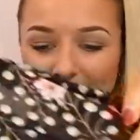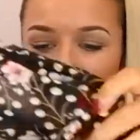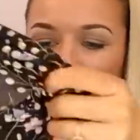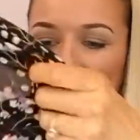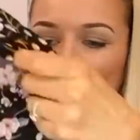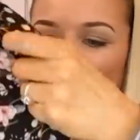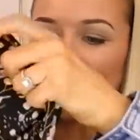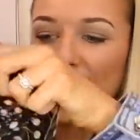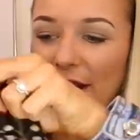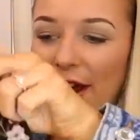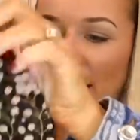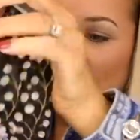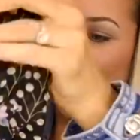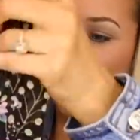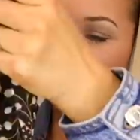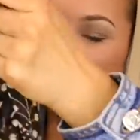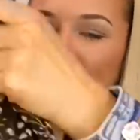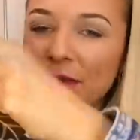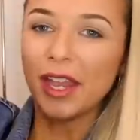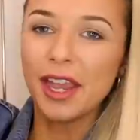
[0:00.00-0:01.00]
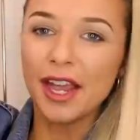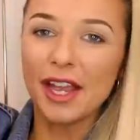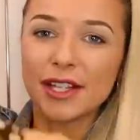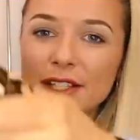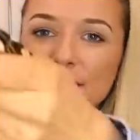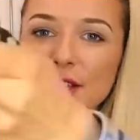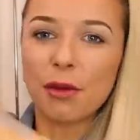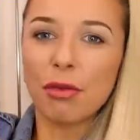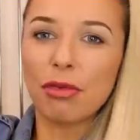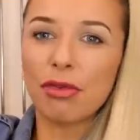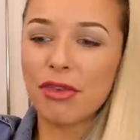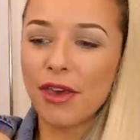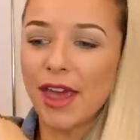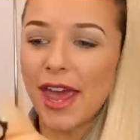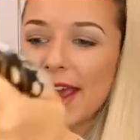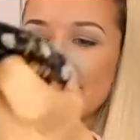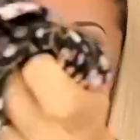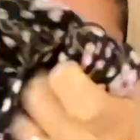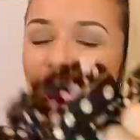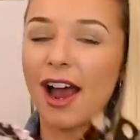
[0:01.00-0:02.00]
Here we go. So
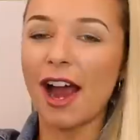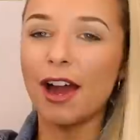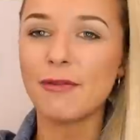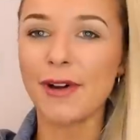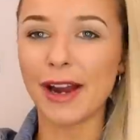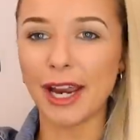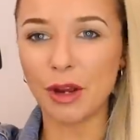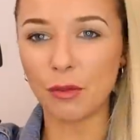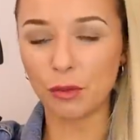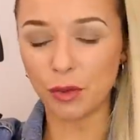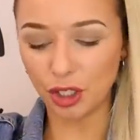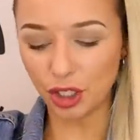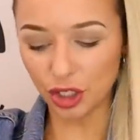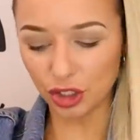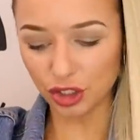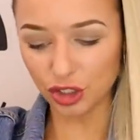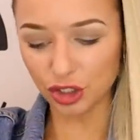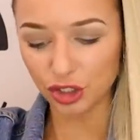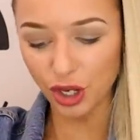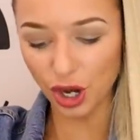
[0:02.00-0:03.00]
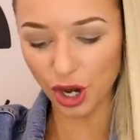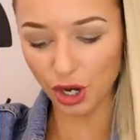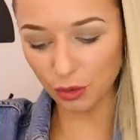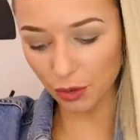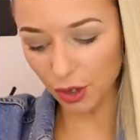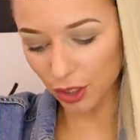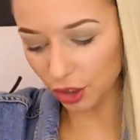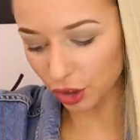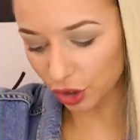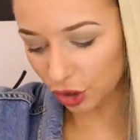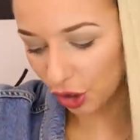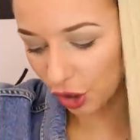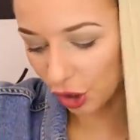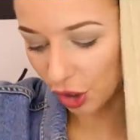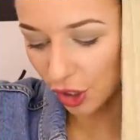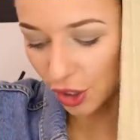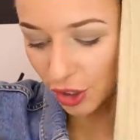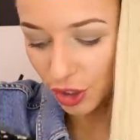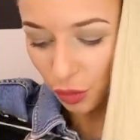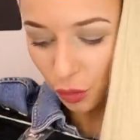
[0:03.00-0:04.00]
this I reckon would look so
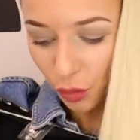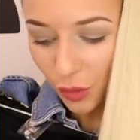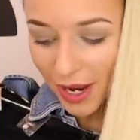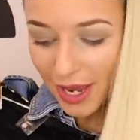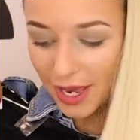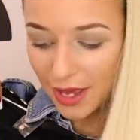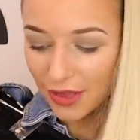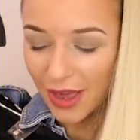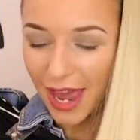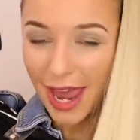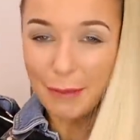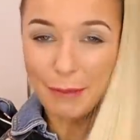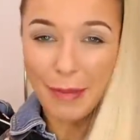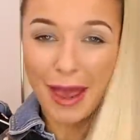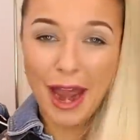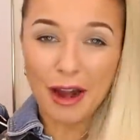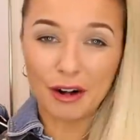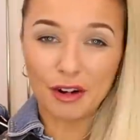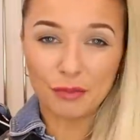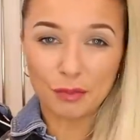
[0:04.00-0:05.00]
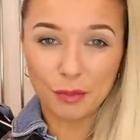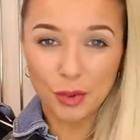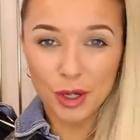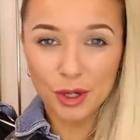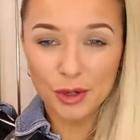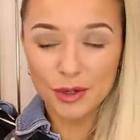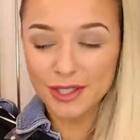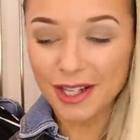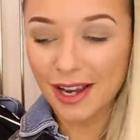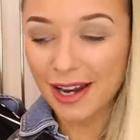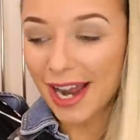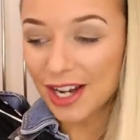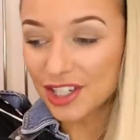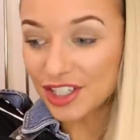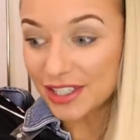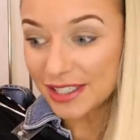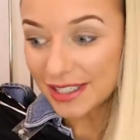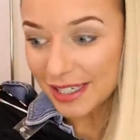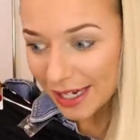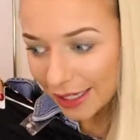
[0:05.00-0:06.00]
good with a pair of boots. I
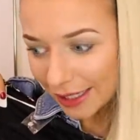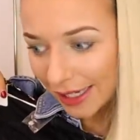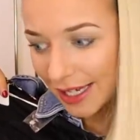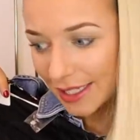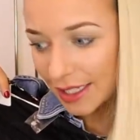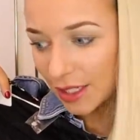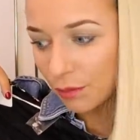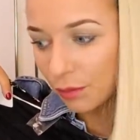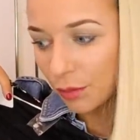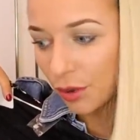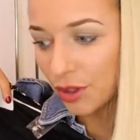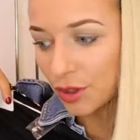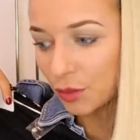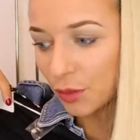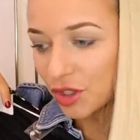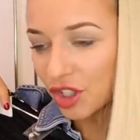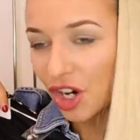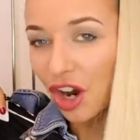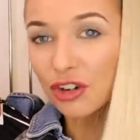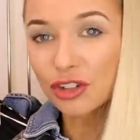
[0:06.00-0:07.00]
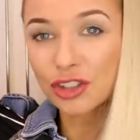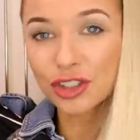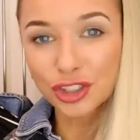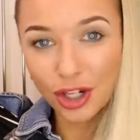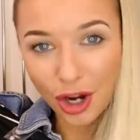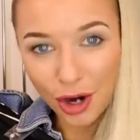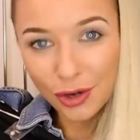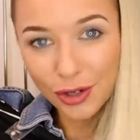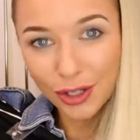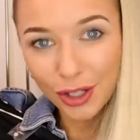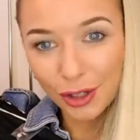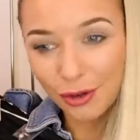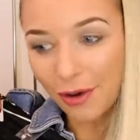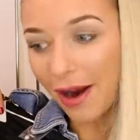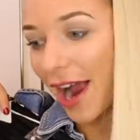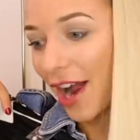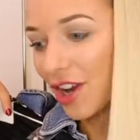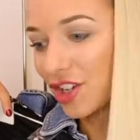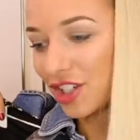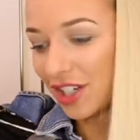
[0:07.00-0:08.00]
actually did get some boots, which I'll show you
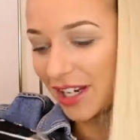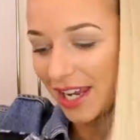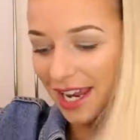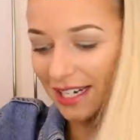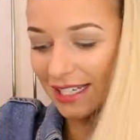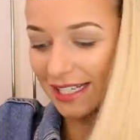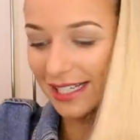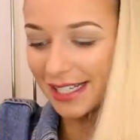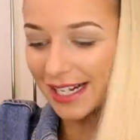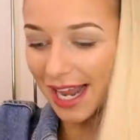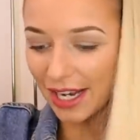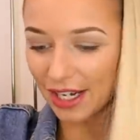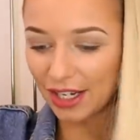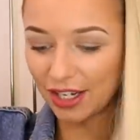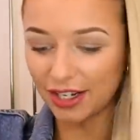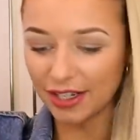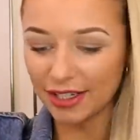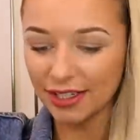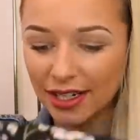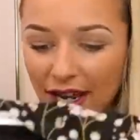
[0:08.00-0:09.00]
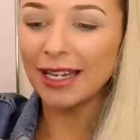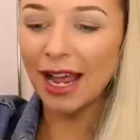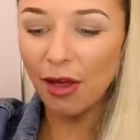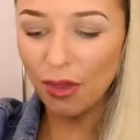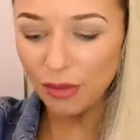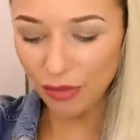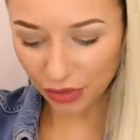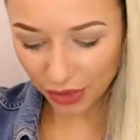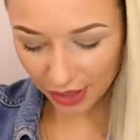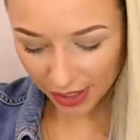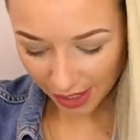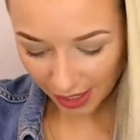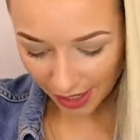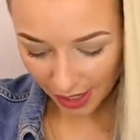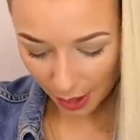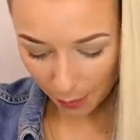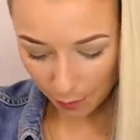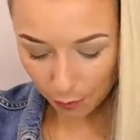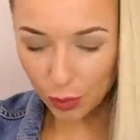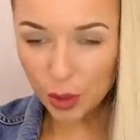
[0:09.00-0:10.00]
actually in a second. Now
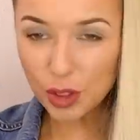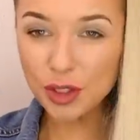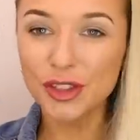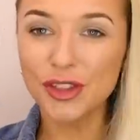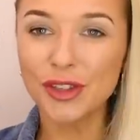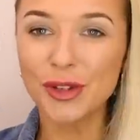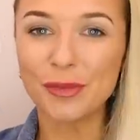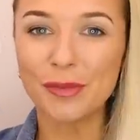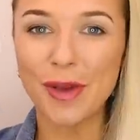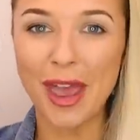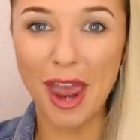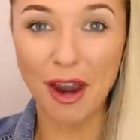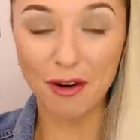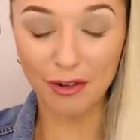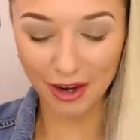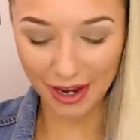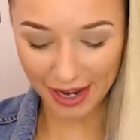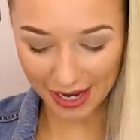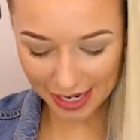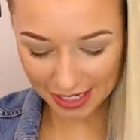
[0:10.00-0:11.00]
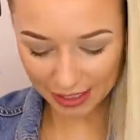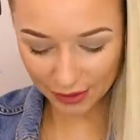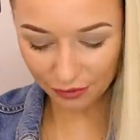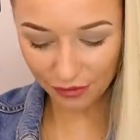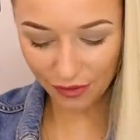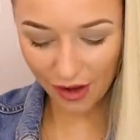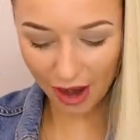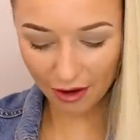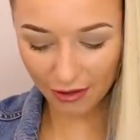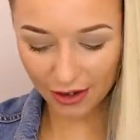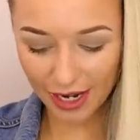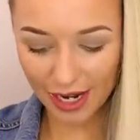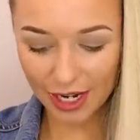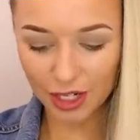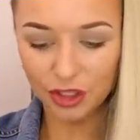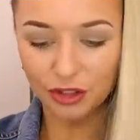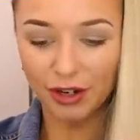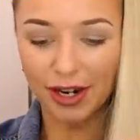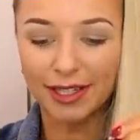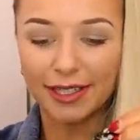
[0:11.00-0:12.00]
the bosom area is very
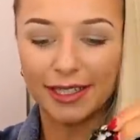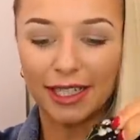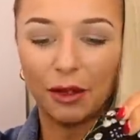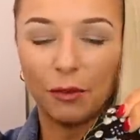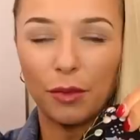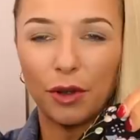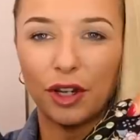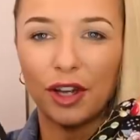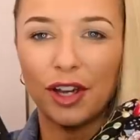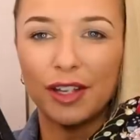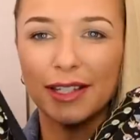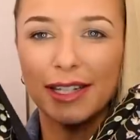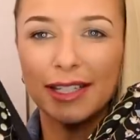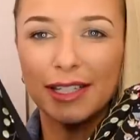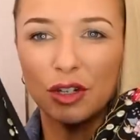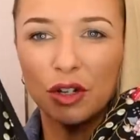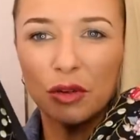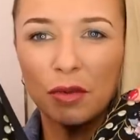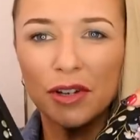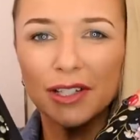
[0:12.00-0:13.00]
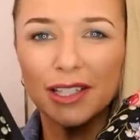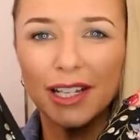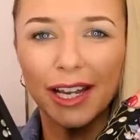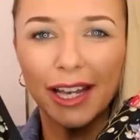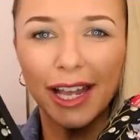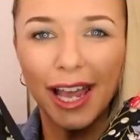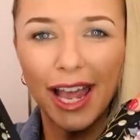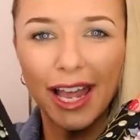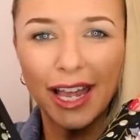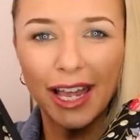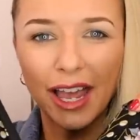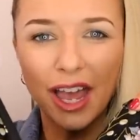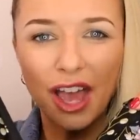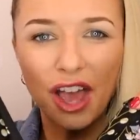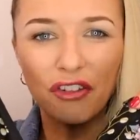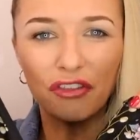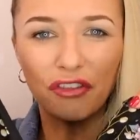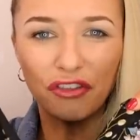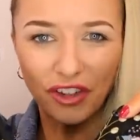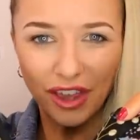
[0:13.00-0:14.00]
interesting because it's almost like a
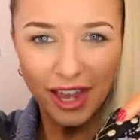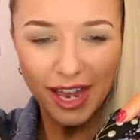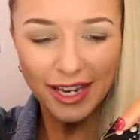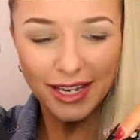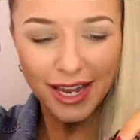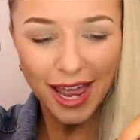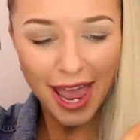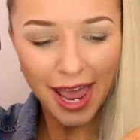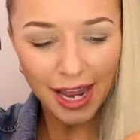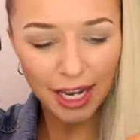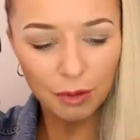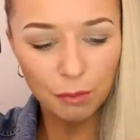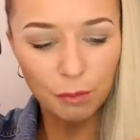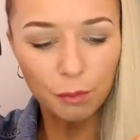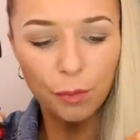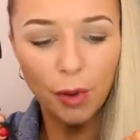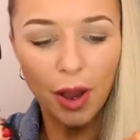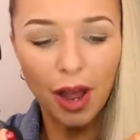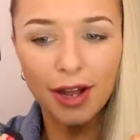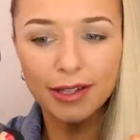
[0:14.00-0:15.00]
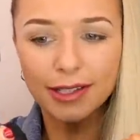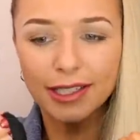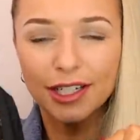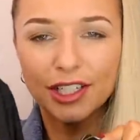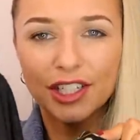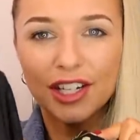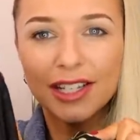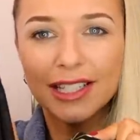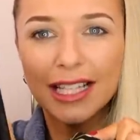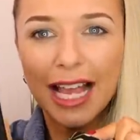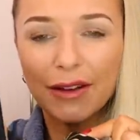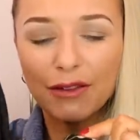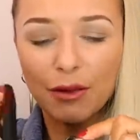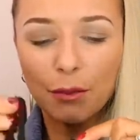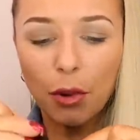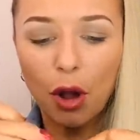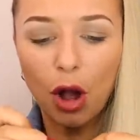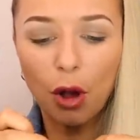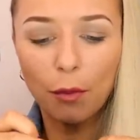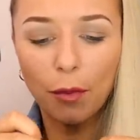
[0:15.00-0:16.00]
V-neck, but it does have
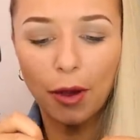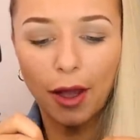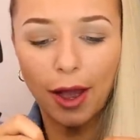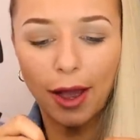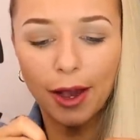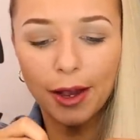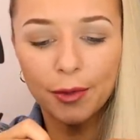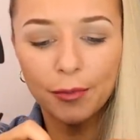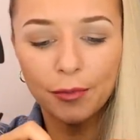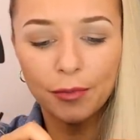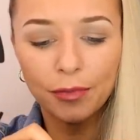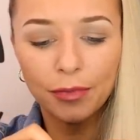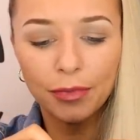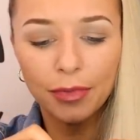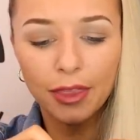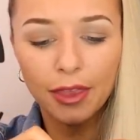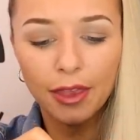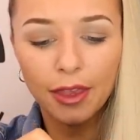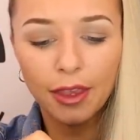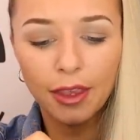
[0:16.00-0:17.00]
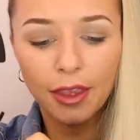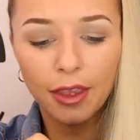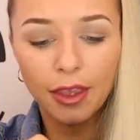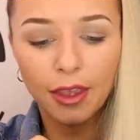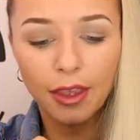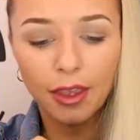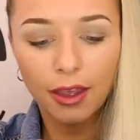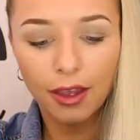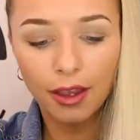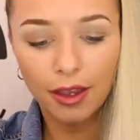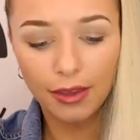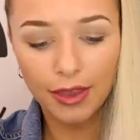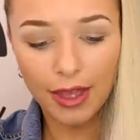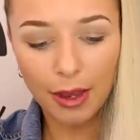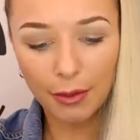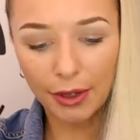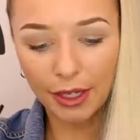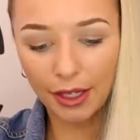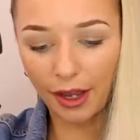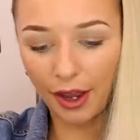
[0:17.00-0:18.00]
a popper.
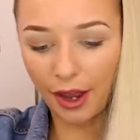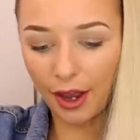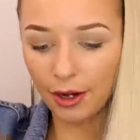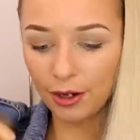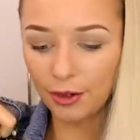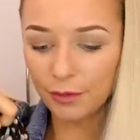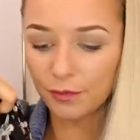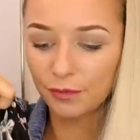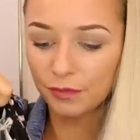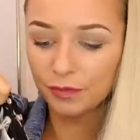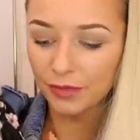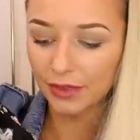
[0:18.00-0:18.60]
There we go.